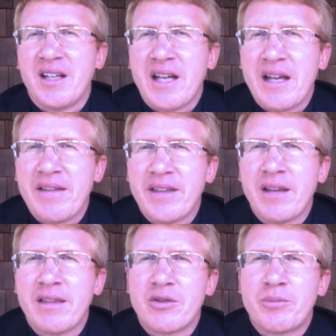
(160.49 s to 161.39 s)
And then
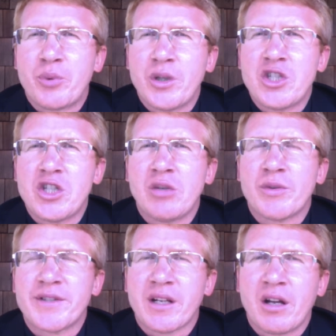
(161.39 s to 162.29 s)
their preaching
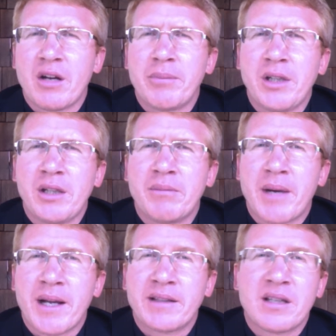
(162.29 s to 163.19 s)
was accompanied by
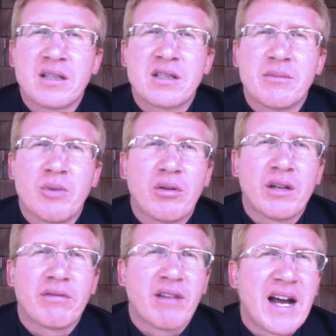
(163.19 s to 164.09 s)
a testimony
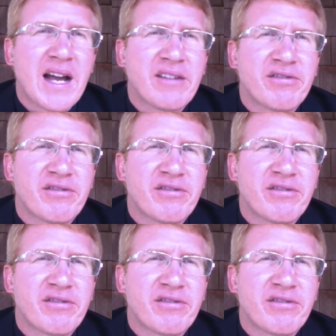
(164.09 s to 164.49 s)
of life.